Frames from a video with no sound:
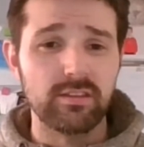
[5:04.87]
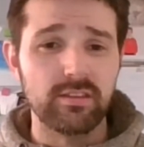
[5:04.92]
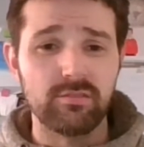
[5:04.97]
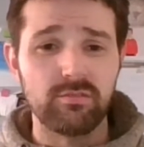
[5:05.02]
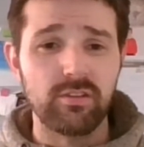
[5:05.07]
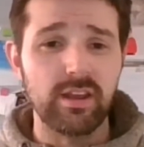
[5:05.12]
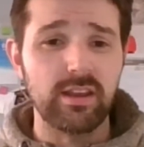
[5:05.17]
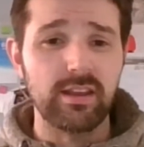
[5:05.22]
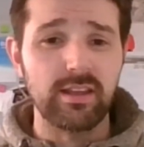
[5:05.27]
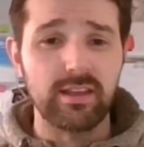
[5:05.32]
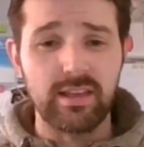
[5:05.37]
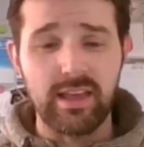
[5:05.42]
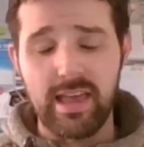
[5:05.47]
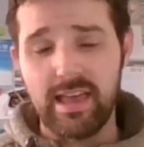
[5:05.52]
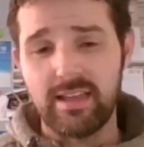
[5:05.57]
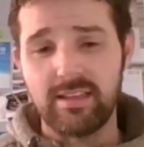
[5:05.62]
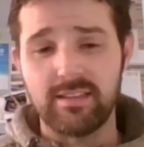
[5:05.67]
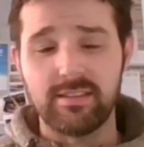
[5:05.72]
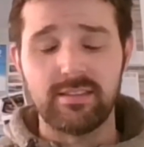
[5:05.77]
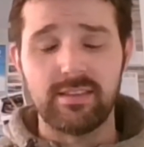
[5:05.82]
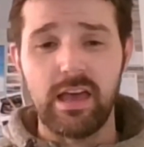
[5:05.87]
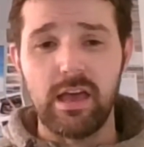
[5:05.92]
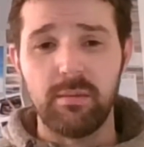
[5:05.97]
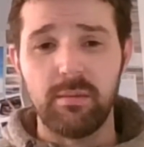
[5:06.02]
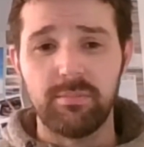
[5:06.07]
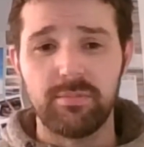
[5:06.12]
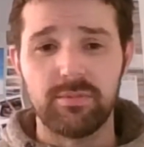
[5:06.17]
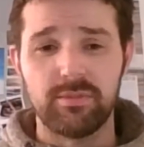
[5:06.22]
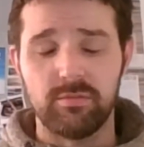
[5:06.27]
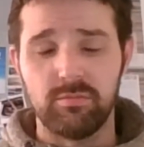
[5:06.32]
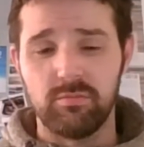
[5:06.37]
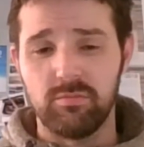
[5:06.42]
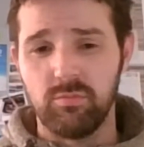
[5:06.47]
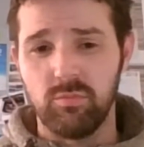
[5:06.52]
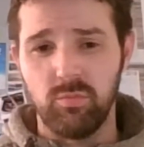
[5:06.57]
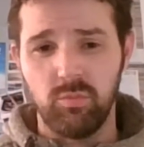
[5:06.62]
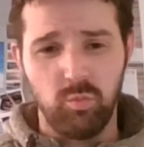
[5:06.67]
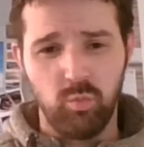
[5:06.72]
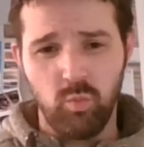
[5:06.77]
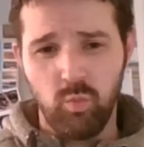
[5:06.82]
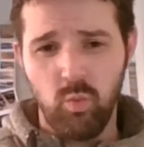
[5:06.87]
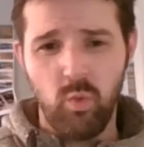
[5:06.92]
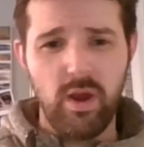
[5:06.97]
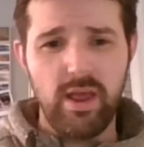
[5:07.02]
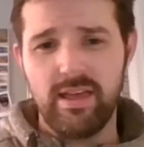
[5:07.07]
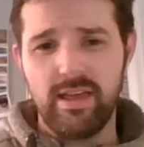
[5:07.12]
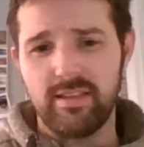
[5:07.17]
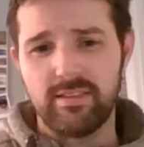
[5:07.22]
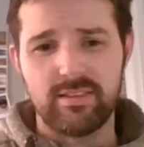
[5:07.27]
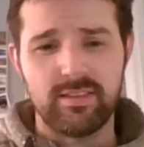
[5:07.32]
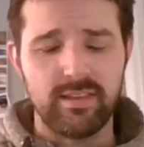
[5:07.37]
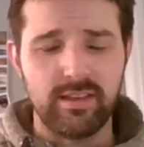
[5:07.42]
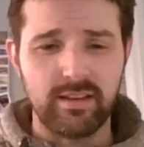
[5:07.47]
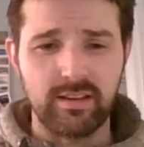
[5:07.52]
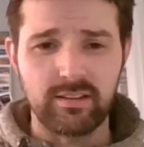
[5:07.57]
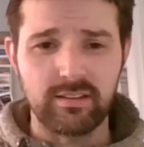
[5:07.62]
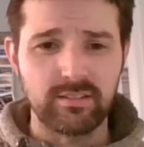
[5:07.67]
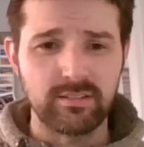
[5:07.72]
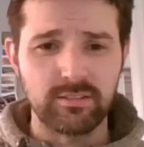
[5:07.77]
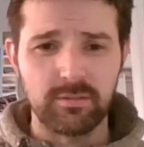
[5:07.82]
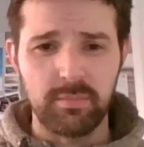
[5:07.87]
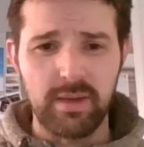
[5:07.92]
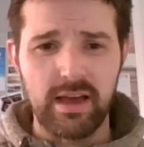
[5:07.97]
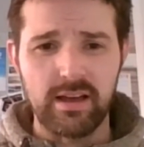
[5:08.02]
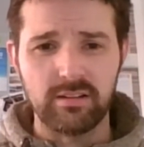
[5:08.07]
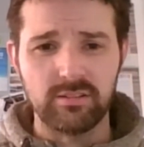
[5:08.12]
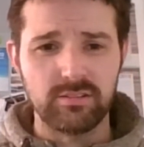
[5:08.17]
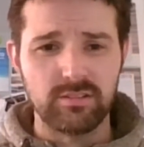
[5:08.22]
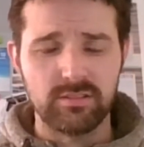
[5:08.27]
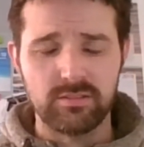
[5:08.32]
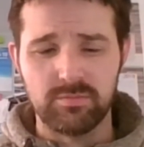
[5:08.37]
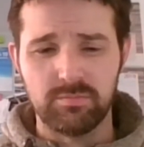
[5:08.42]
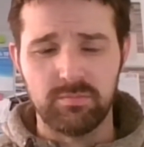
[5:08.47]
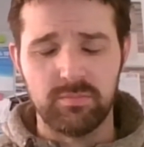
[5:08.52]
than reading in depth weird things about,